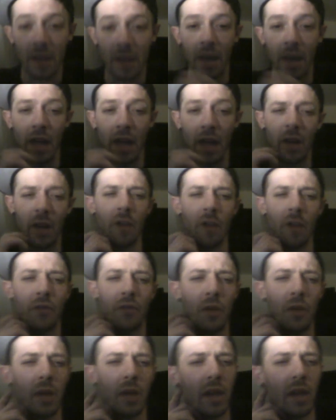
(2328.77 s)
I don't know if
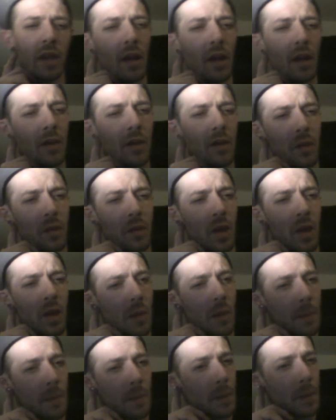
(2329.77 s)
you can go if you go to
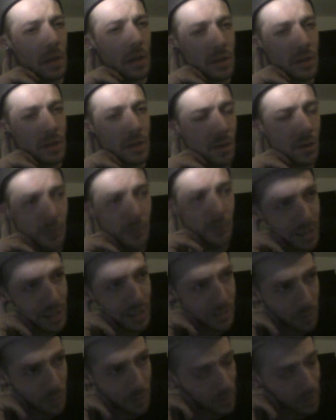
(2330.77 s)
my personal
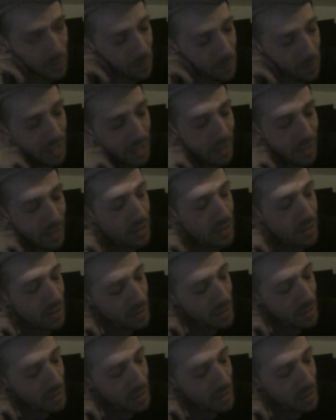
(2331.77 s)
Facebook page.